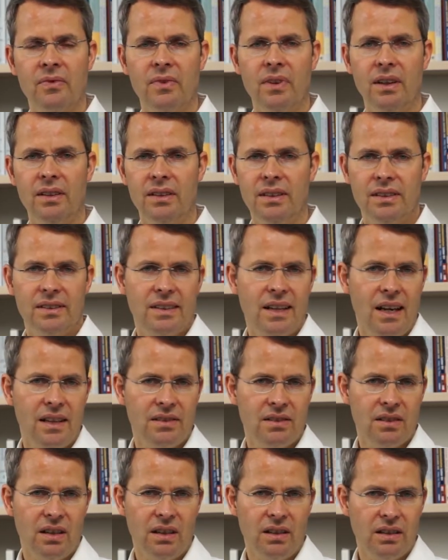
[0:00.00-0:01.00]
And these guys
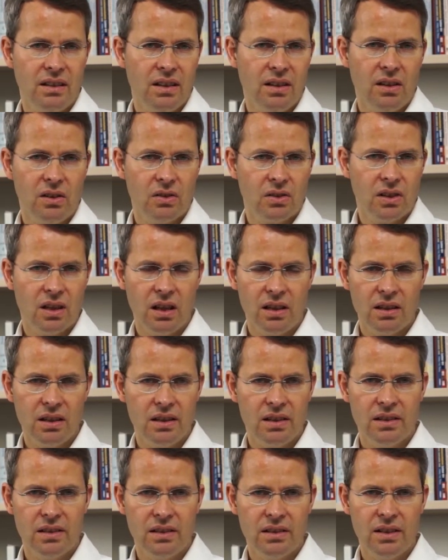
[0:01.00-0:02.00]
started their
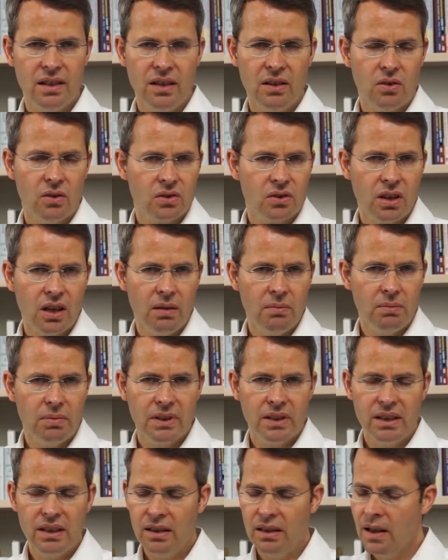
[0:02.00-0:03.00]
own
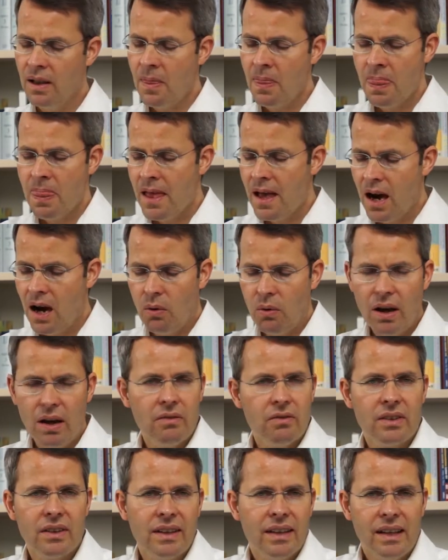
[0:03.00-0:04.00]
company.
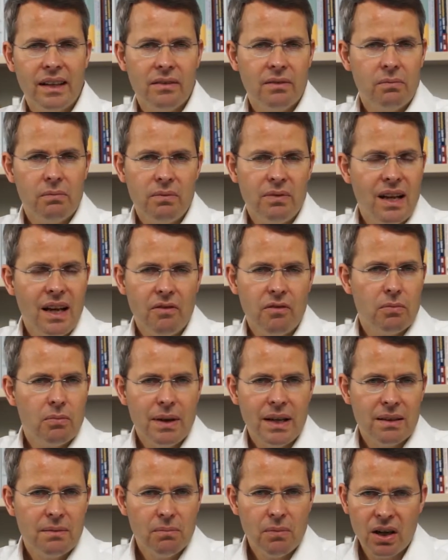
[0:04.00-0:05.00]
However, they never
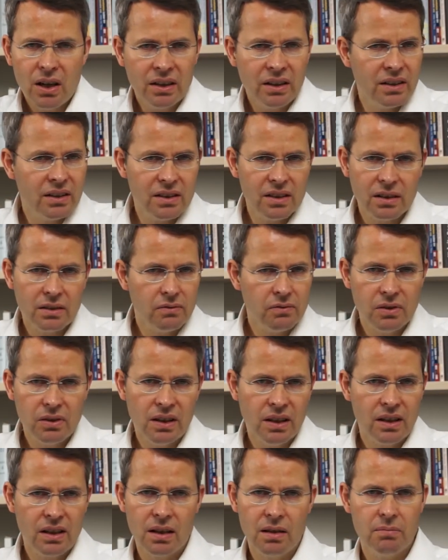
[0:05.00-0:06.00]
made marketing for
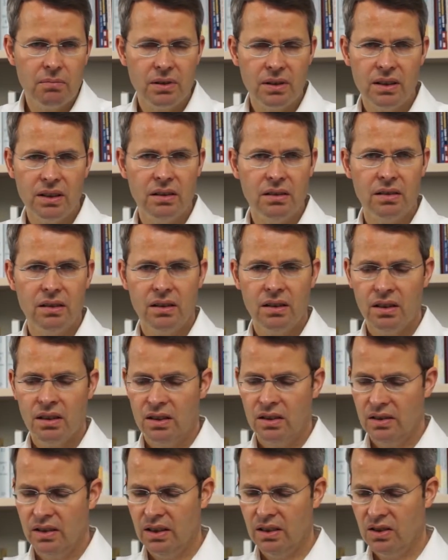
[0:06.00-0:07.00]
their company.
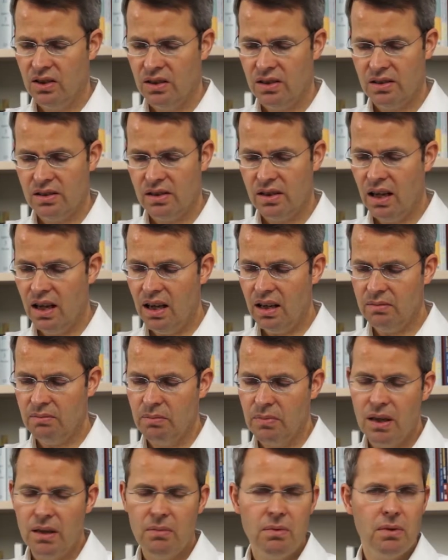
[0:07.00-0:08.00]
They just thought
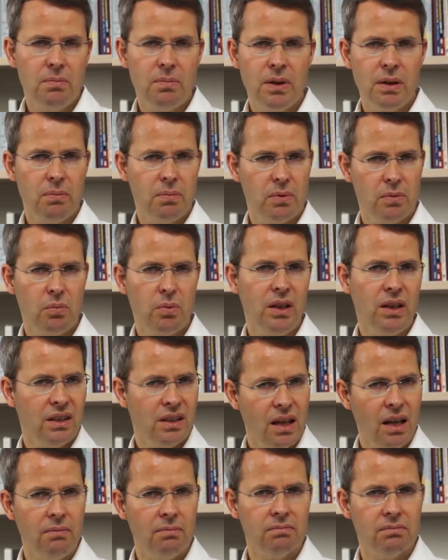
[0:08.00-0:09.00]
maybe people will
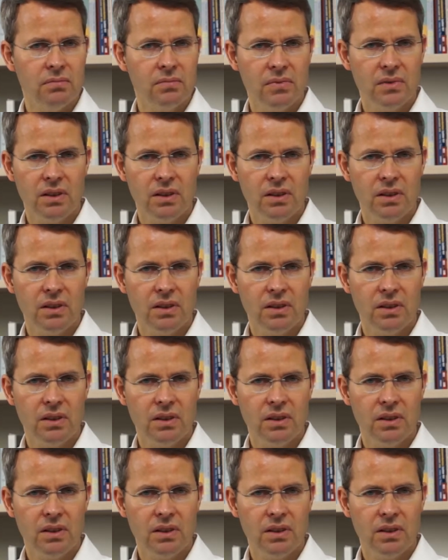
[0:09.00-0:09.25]
come.